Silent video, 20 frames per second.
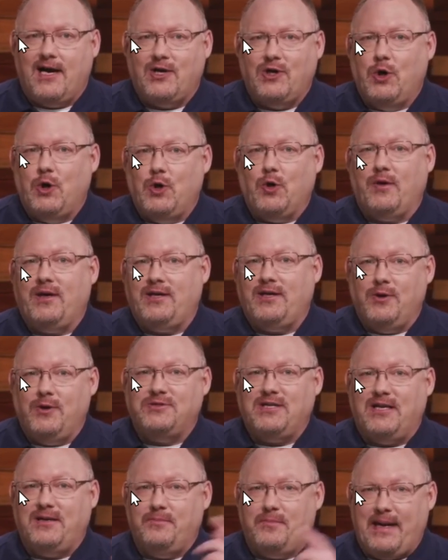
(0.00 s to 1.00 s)
Google it
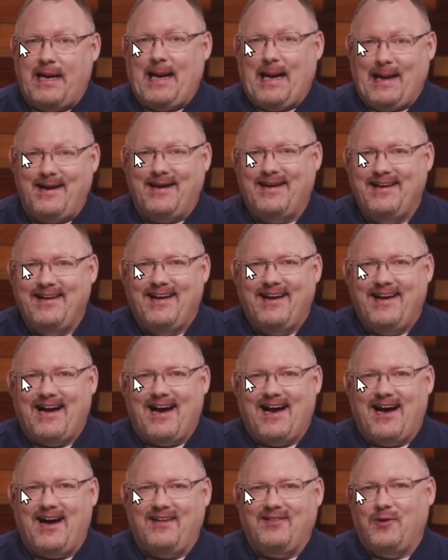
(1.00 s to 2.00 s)
using Bing,
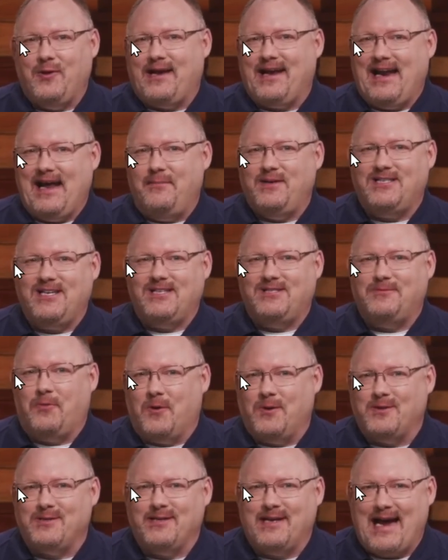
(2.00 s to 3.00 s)
look at NBC
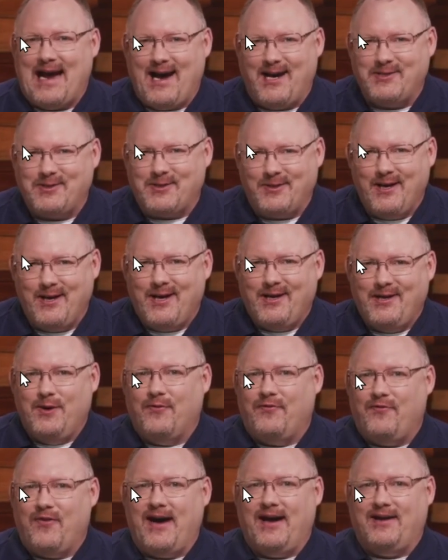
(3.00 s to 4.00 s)
Sports in Azure,
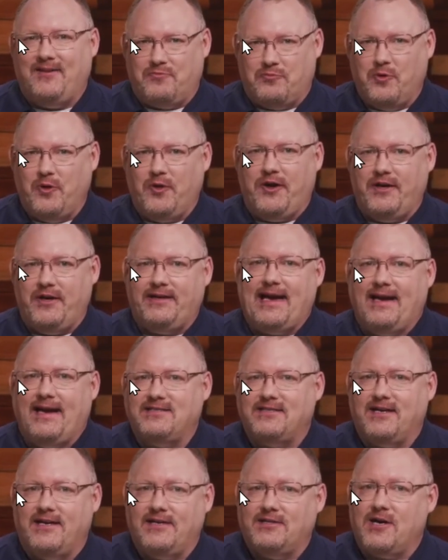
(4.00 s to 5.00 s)
you'll find a really good
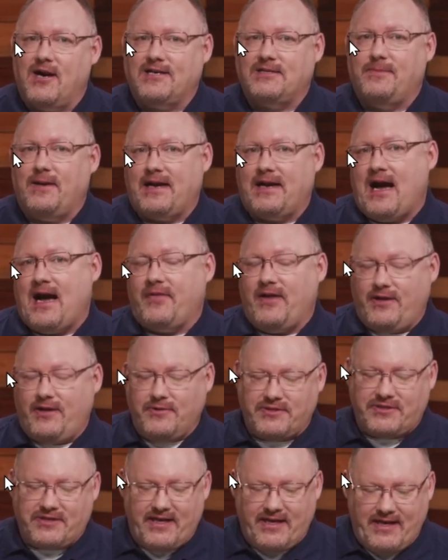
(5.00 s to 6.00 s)
case study that talks about how they
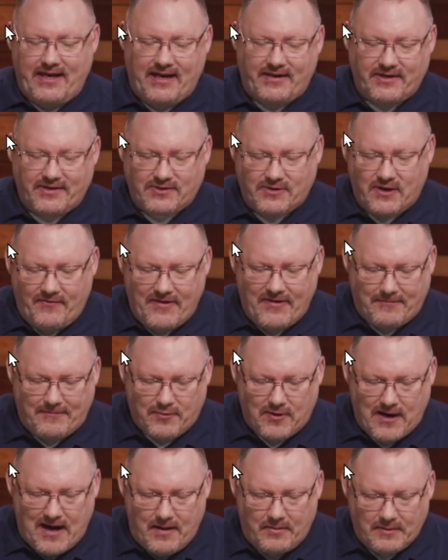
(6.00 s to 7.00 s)
use CDN to solve
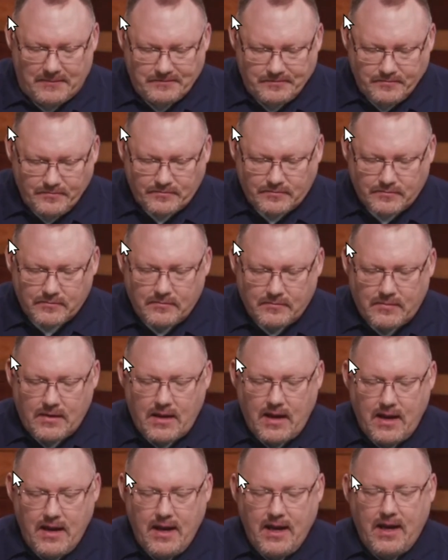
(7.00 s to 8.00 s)
that problem.
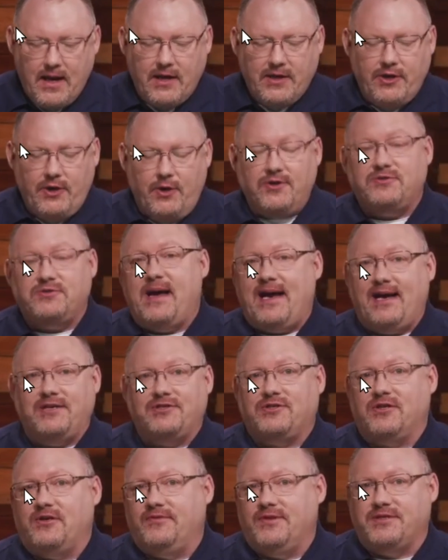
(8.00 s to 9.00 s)
Use
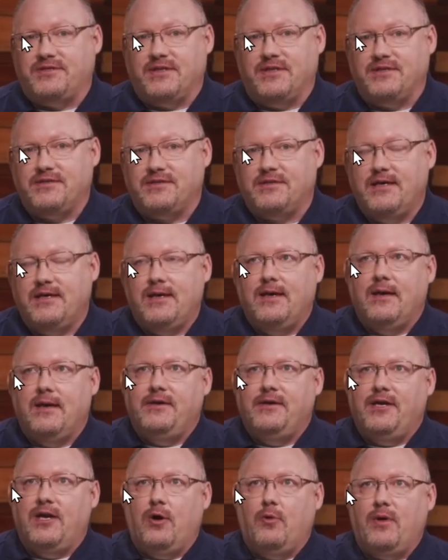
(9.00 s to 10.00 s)
managed services.
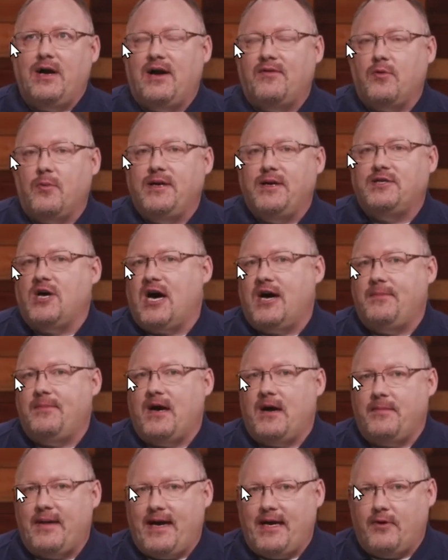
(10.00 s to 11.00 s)
Whenever we talk
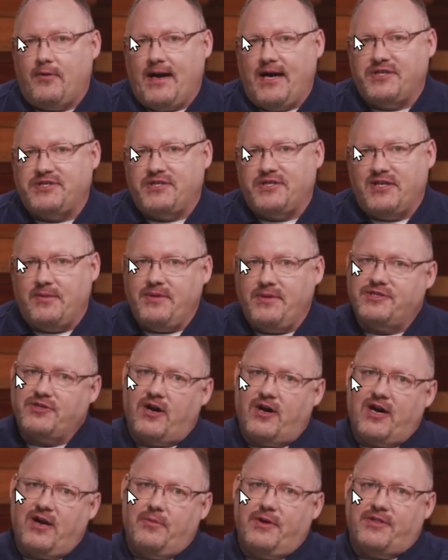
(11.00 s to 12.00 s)
about migration, and we
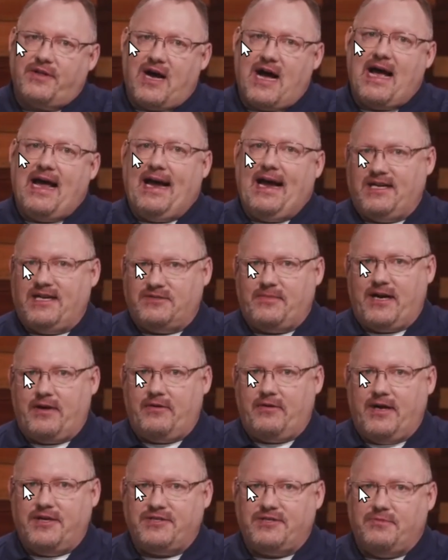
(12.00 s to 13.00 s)
started with IaaS
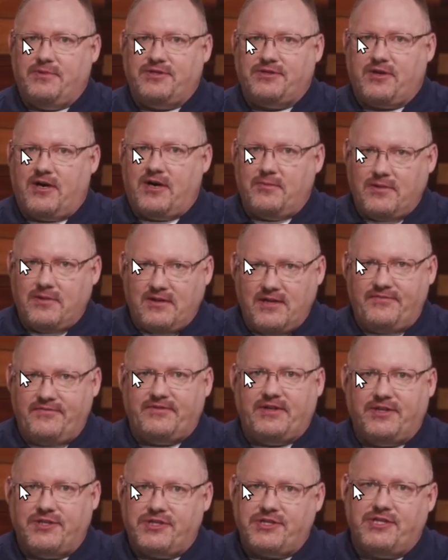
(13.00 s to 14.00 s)
migration, we started with
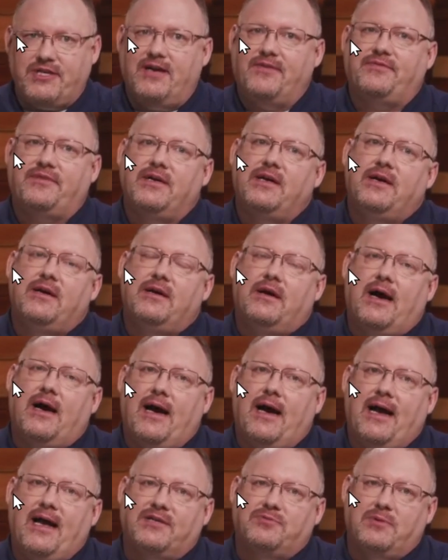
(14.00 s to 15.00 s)
lift and shift
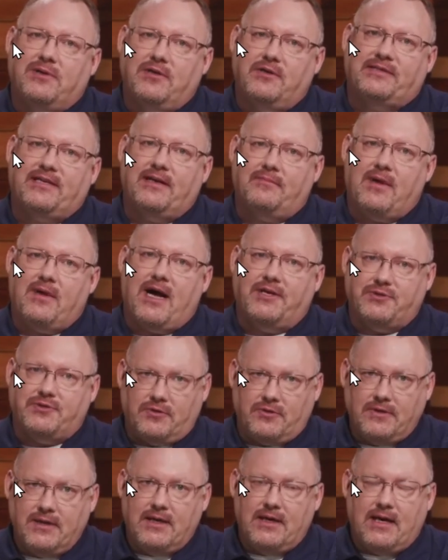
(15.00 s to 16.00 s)
as we looked at
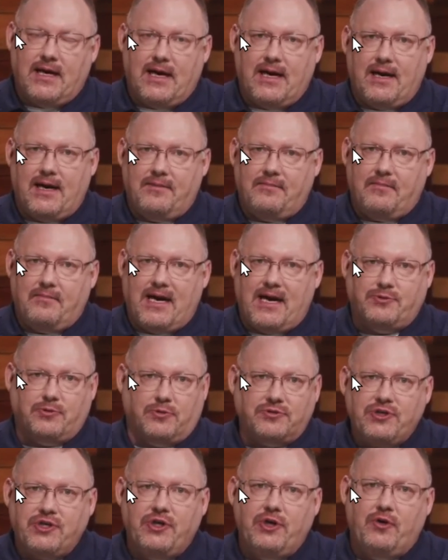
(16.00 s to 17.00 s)

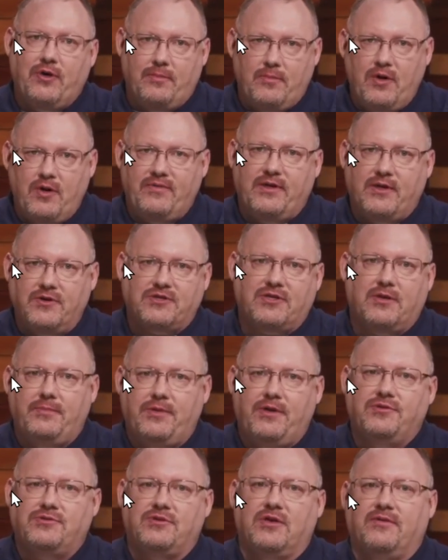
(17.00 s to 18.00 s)
module 2 and moving those
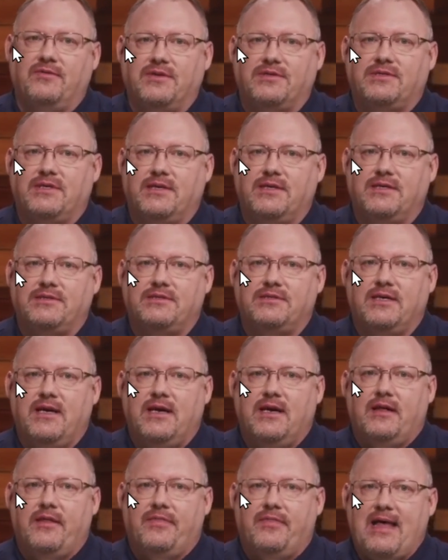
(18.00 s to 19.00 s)
compute services.
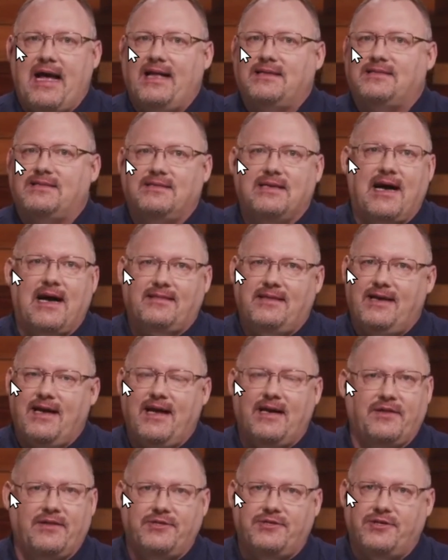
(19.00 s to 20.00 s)
That's not the
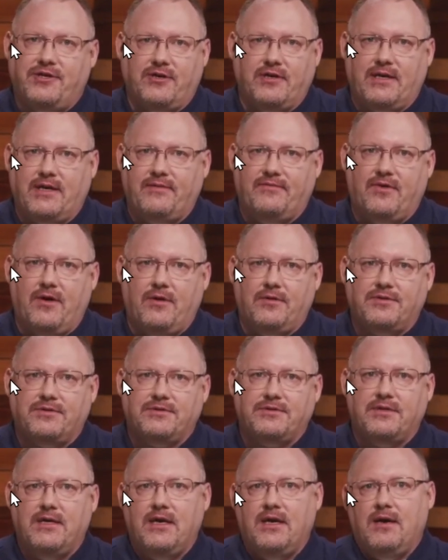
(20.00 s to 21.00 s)
end of the journey,
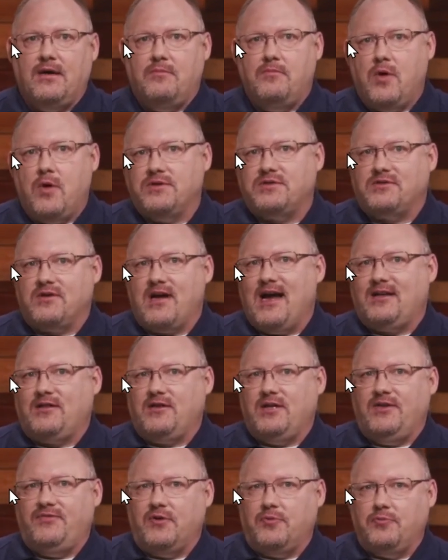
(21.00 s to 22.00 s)
folks. Most
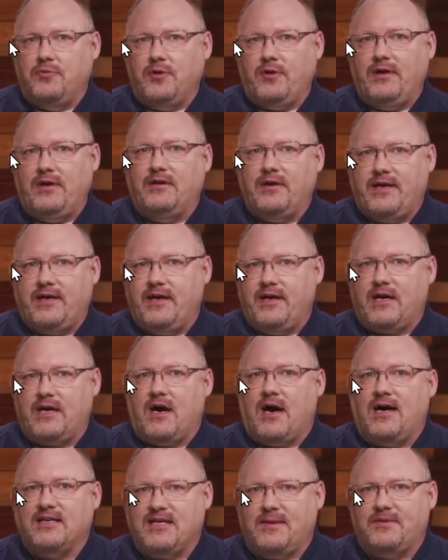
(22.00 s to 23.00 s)
likely, if you're really looking at
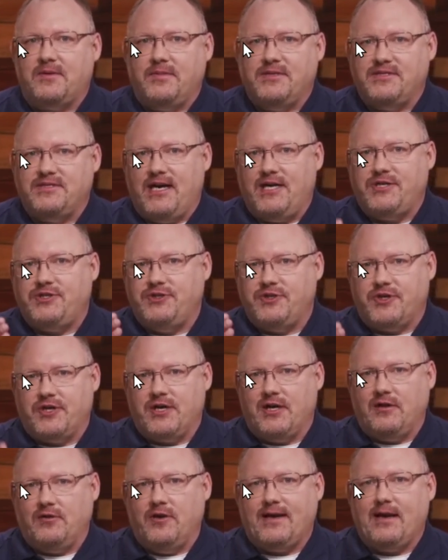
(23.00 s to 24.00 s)
cost optimization, you're
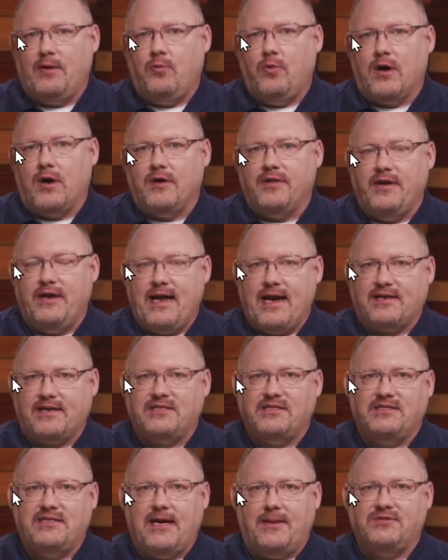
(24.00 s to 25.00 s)
going to look at what are the
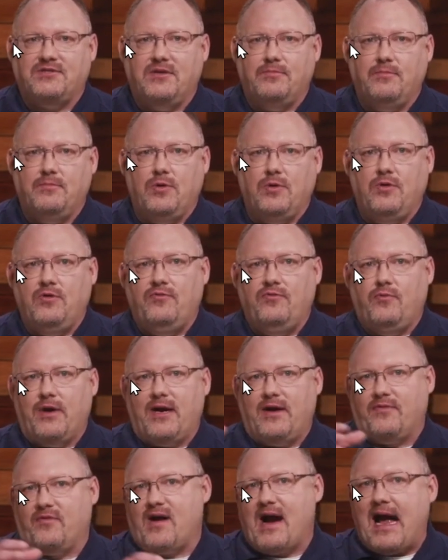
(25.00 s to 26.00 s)
next steps to move
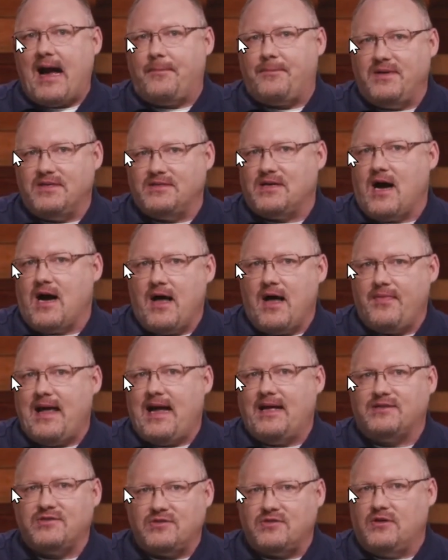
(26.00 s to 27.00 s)
whatever app is on
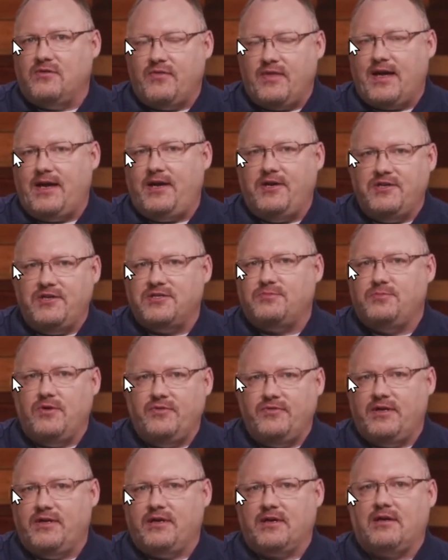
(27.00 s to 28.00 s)
that server that you just
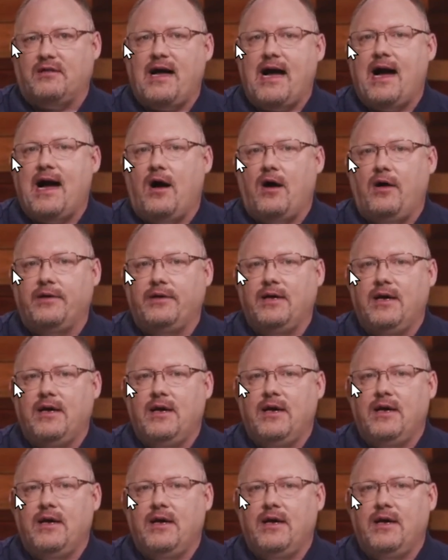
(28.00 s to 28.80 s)
moved into the cloud